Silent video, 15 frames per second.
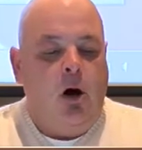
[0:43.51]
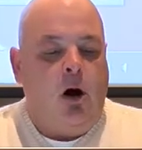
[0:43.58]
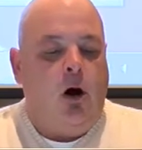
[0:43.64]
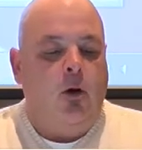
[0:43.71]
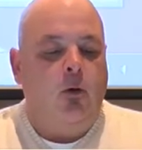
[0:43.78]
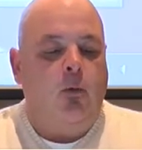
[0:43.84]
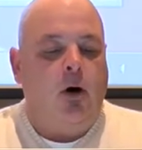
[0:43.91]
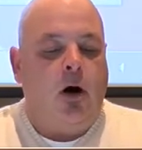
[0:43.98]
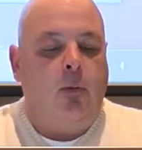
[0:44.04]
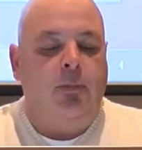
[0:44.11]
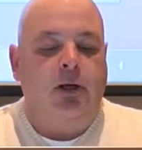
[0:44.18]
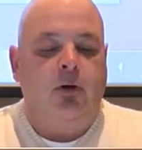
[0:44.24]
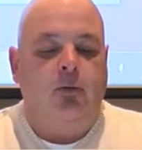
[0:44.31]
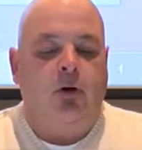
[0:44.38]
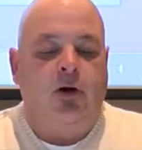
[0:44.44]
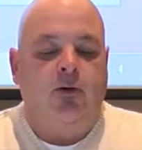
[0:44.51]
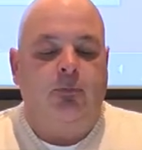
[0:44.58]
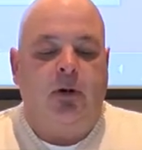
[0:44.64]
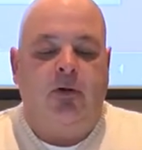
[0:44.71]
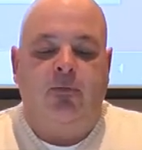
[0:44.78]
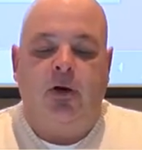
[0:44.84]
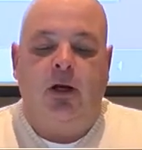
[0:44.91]
all the while being raised
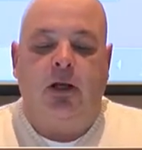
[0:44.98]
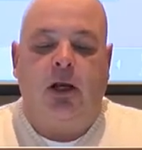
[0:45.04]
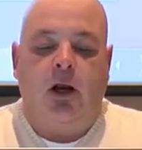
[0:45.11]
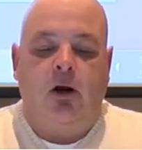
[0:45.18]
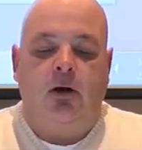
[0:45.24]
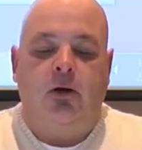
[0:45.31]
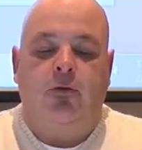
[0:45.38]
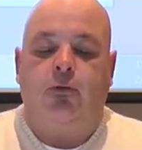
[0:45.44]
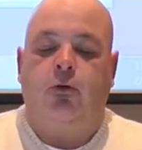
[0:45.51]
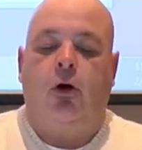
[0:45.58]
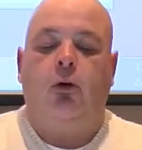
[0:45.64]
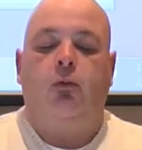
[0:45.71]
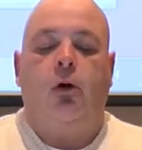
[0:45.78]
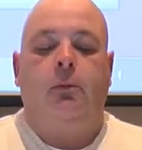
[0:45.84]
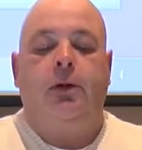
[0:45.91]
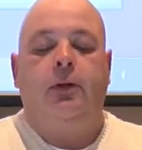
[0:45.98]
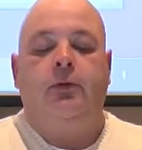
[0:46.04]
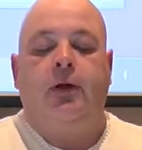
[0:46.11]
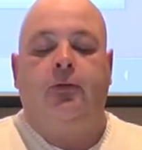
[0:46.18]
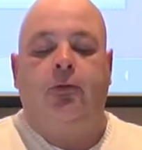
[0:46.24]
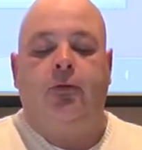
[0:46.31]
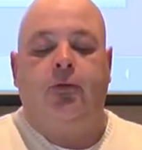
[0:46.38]
by a very caring and strong woman
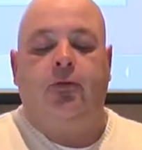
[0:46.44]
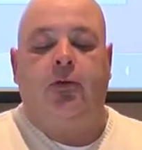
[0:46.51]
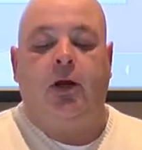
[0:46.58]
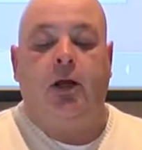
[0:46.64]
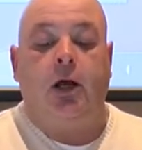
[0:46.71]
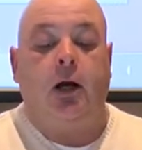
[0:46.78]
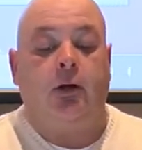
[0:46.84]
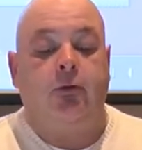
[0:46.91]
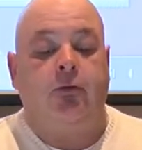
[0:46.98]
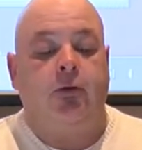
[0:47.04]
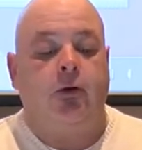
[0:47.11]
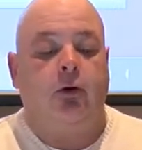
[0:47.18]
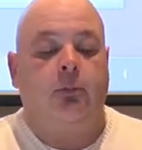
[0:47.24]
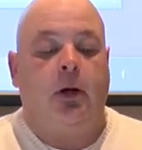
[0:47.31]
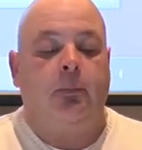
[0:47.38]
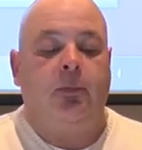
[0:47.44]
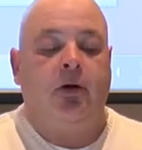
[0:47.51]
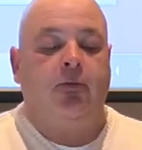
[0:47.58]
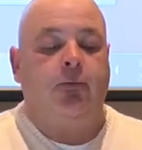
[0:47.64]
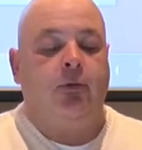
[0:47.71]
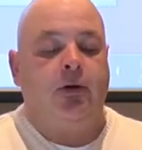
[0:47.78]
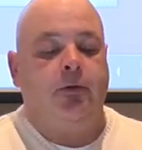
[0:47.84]
that to this day I consider my
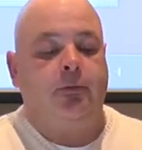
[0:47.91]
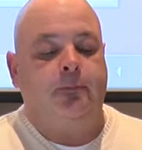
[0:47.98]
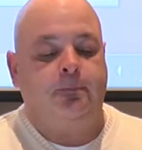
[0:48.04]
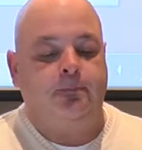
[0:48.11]
best friend.